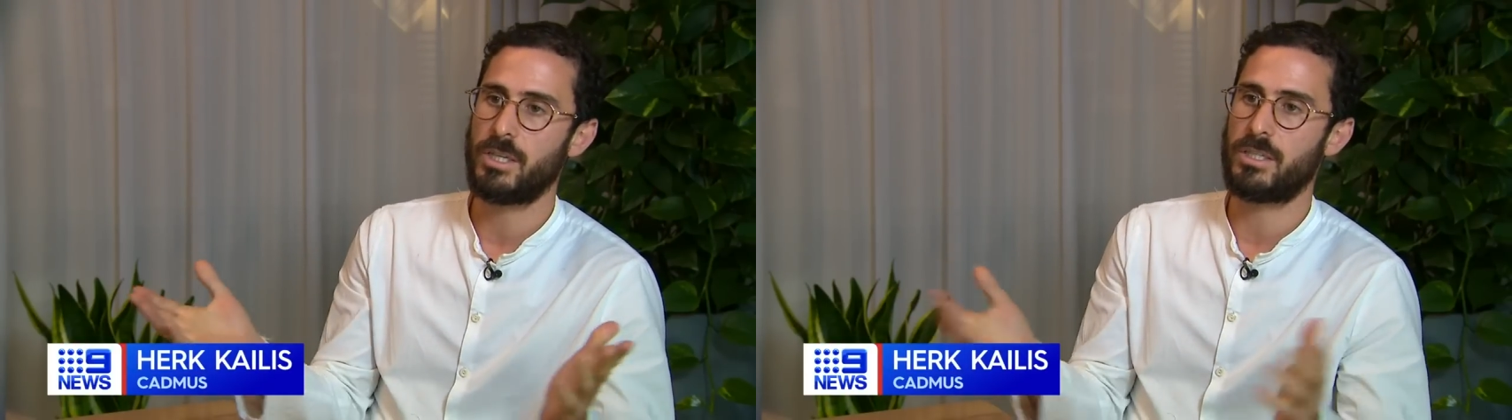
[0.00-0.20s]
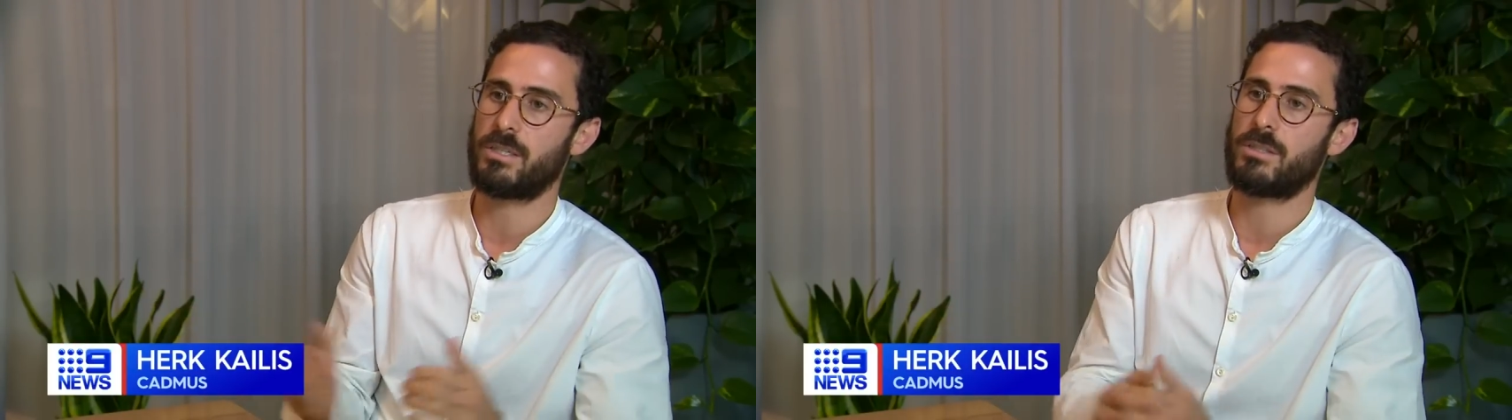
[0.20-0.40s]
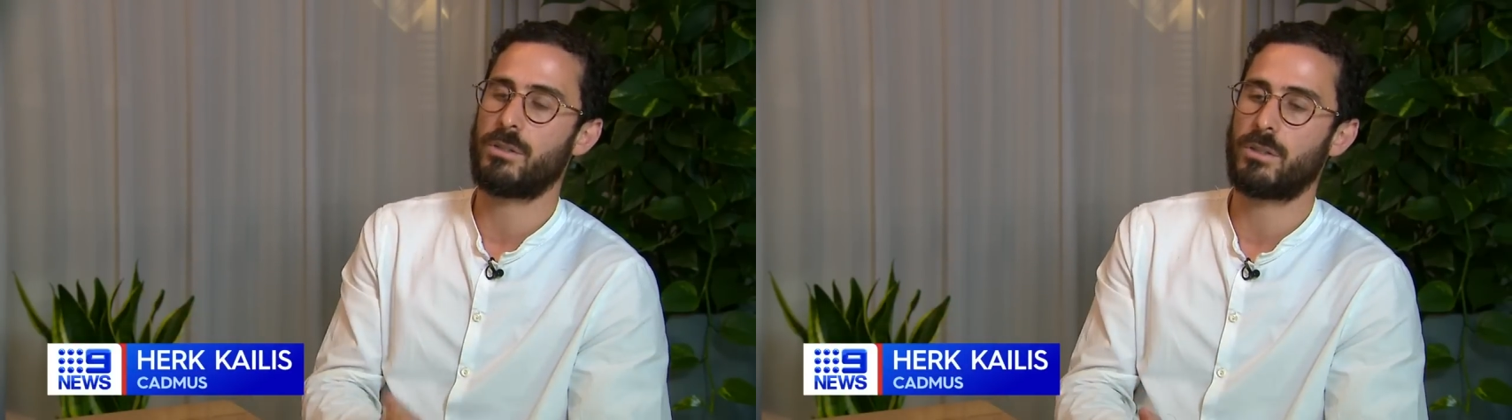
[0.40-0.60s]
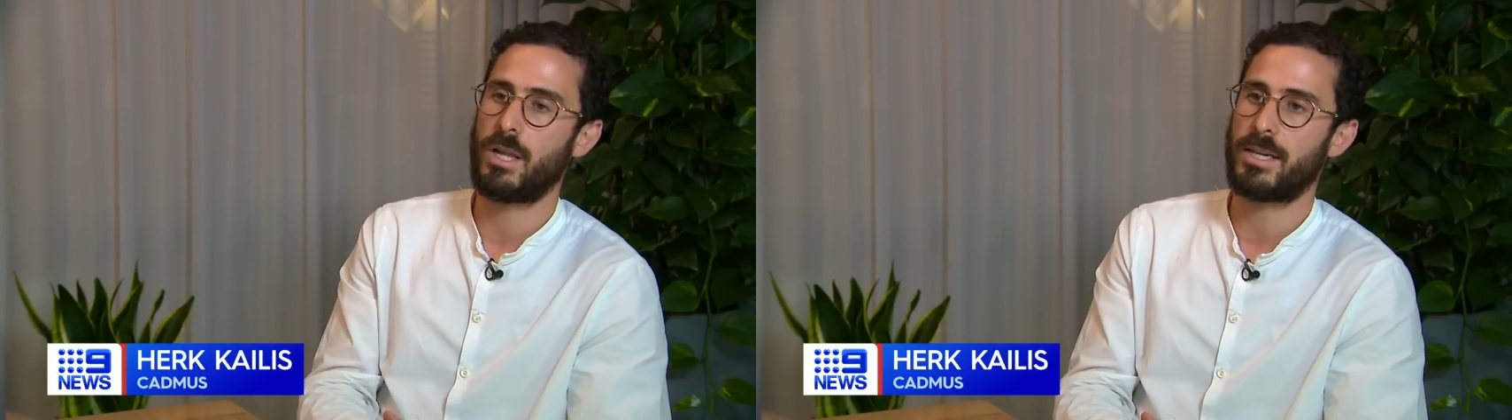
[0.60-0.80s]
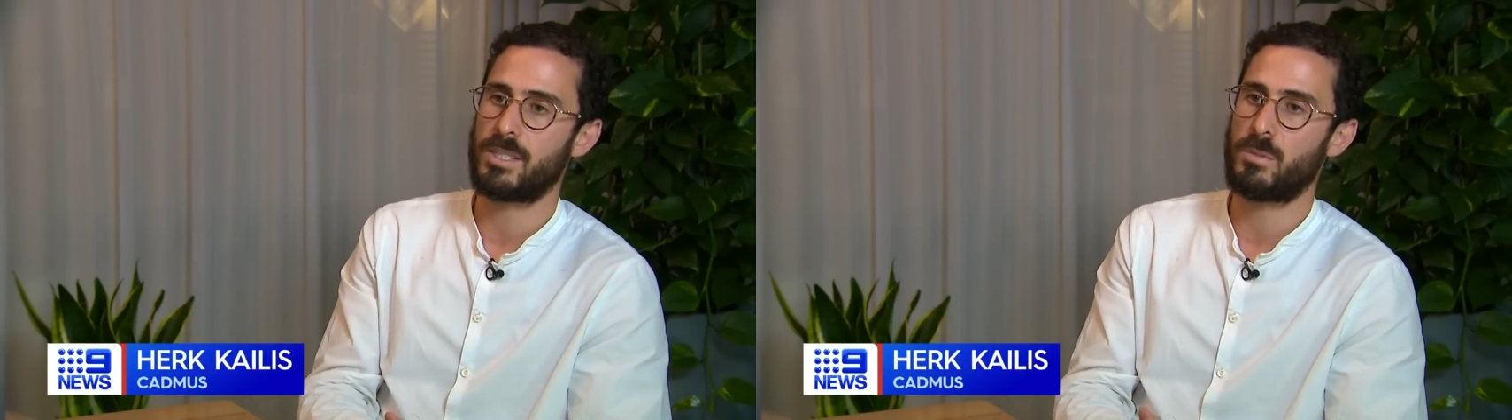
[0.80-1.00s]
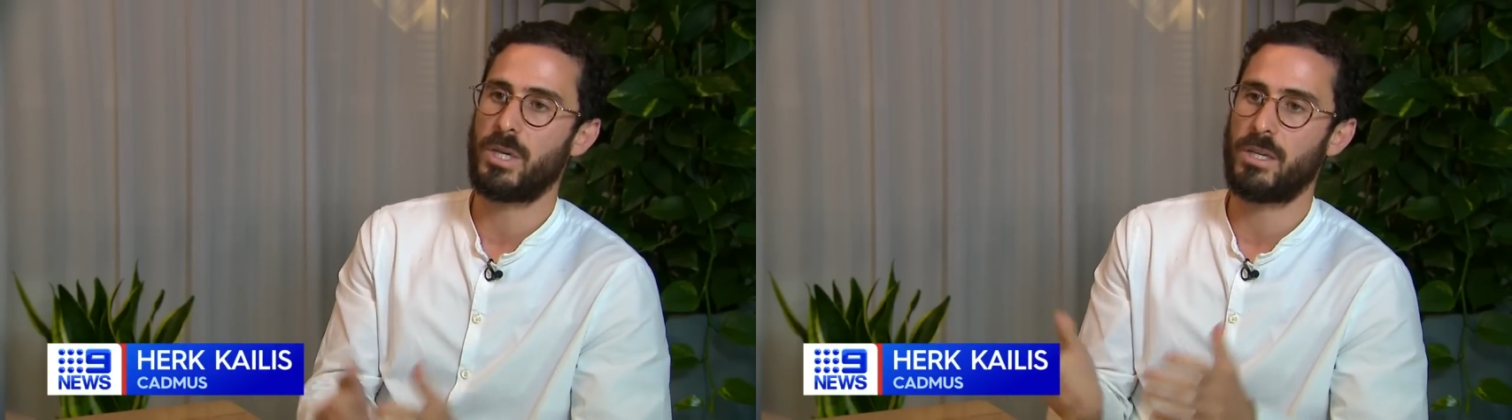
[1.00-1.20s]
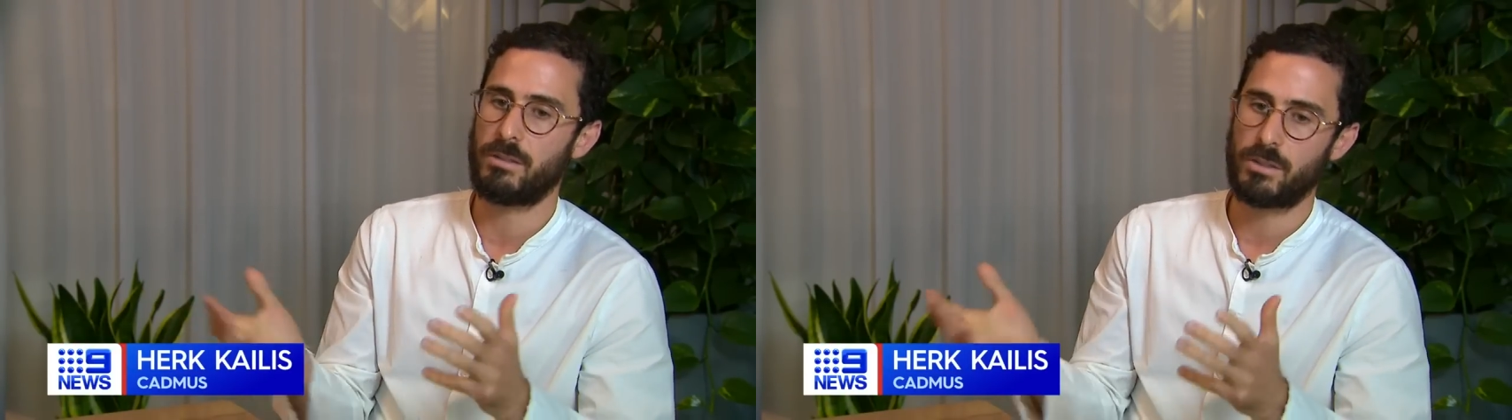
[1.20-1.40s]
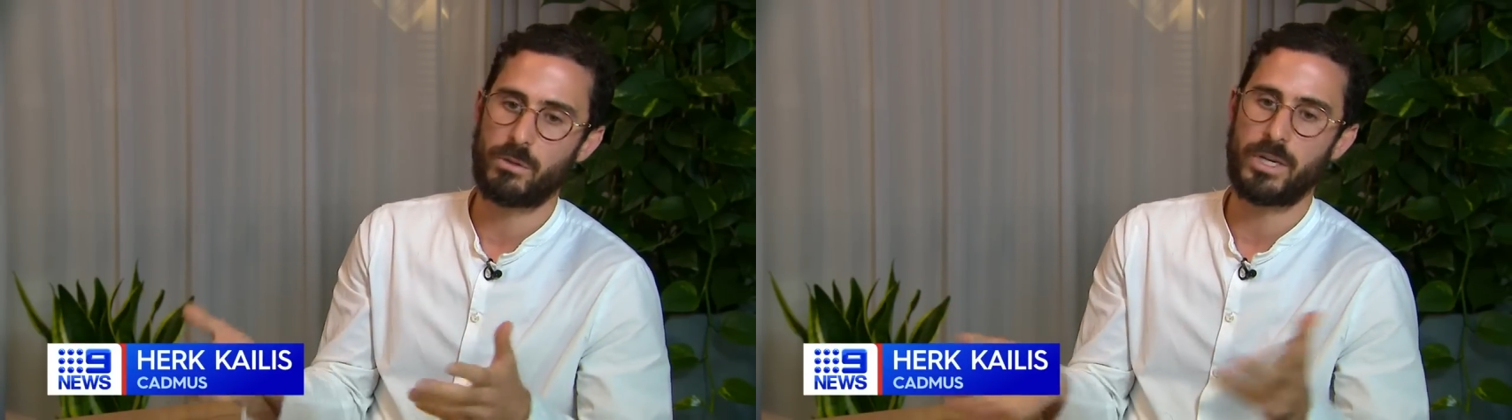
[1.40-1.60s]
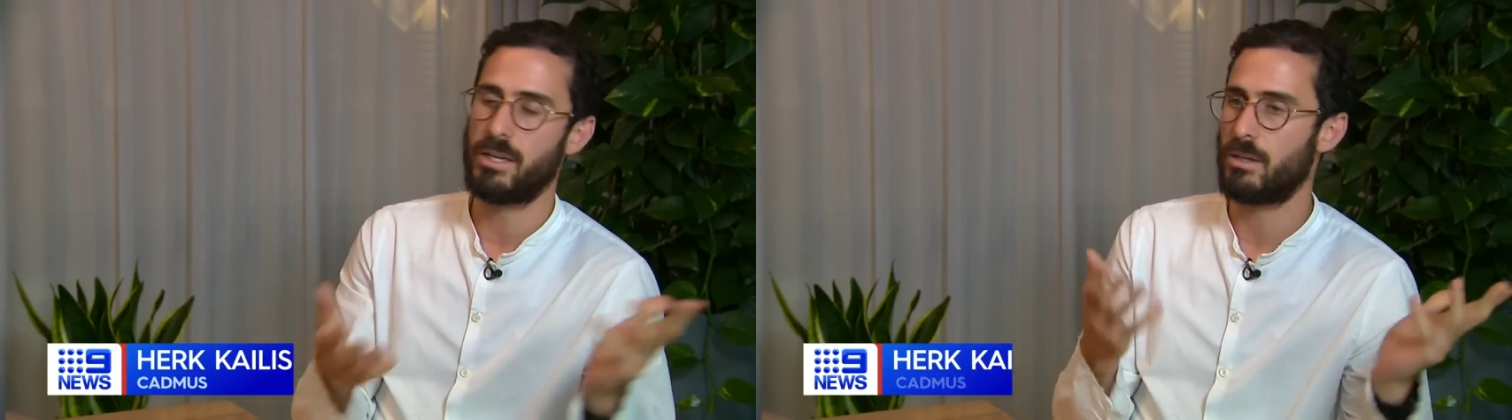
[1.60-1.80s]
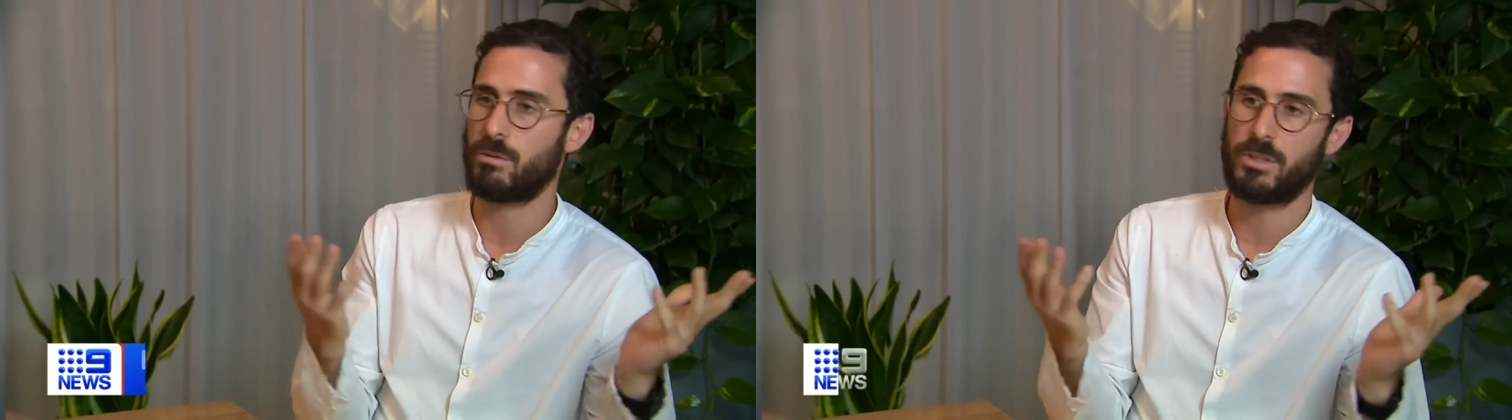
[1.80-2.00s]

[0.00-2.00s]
it doesn't look like it's been created created